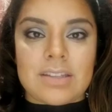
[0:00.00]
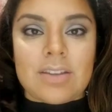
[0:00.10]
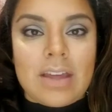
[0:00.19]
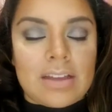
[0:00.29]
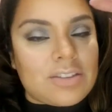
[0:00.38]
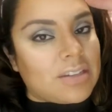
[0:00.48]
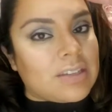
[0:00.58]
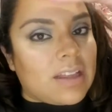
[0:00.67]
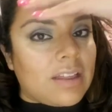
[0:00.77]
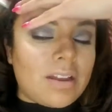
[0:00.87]
So that's
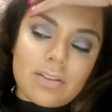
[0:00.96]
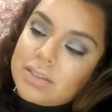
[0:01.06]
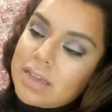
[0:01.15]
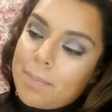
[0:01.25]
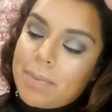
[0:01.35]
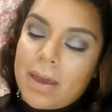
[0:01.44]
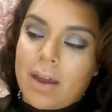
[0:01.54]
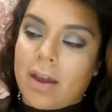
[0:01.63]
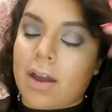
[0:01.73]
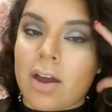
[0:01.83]
just a little step
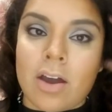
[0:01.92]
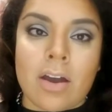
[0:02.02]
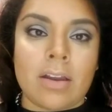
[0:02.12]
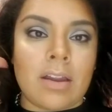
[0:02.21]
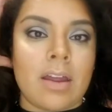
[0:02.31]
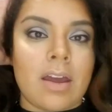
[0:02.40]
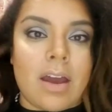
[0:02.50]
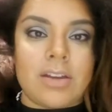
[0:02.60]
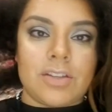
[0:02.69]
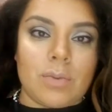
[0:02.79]
there on,
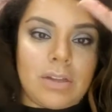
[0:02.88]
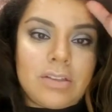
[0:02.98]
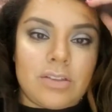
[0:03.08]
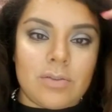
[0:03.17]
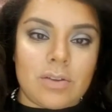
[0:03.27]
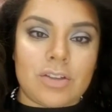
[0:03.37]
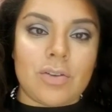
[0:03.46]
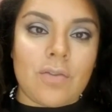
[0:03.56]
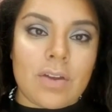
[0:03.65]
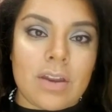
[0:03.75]
I just wanted to do a
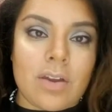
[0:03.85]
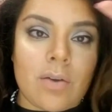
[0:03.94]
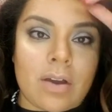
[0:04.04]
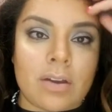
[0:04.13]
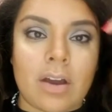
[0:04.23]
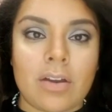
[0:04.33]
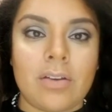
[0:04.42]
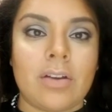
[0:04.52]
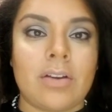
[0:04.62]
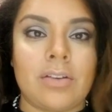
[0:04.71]
short video on how to
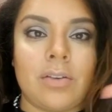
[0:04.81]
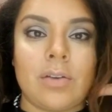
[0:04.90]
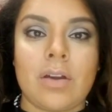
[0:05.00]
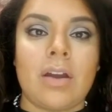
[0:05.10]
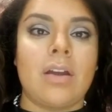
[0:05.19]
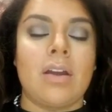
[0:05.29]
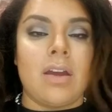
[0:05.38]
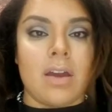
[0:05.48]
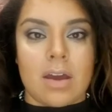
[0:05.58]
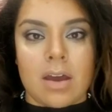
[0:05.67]
contour.
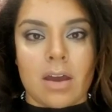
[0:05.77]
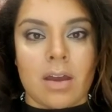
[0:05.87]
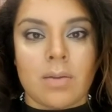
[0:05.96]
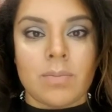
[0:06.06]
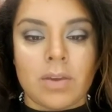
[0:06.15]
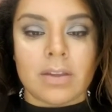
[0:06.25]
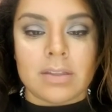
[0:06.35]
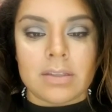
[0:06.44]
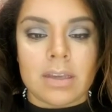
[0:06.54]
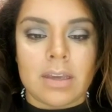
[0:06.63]
You can
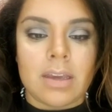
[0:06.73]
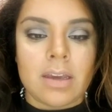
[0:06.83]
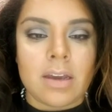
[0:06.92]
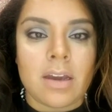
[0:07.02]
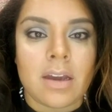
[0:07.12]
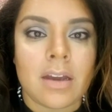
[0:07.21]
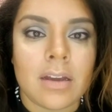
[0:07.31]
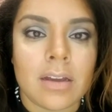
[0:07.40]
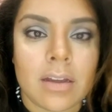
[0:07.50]
see here.